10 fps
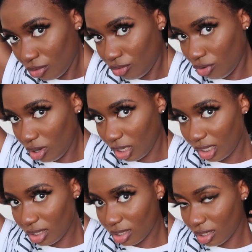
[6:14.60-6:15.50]
roll
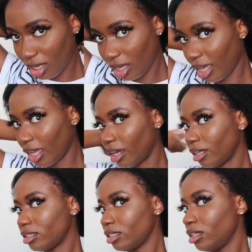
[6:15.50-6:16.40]
it
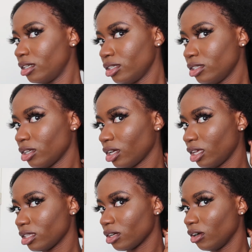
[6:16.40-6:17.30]
and
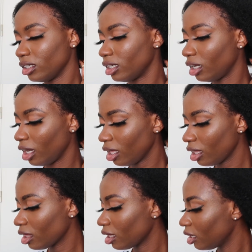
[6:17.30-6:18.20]
tuck it
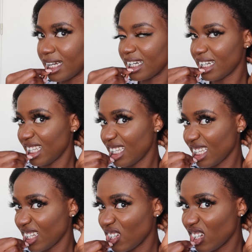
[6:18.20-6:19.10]
underneath and then
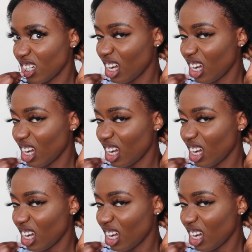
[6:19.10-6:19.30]
use a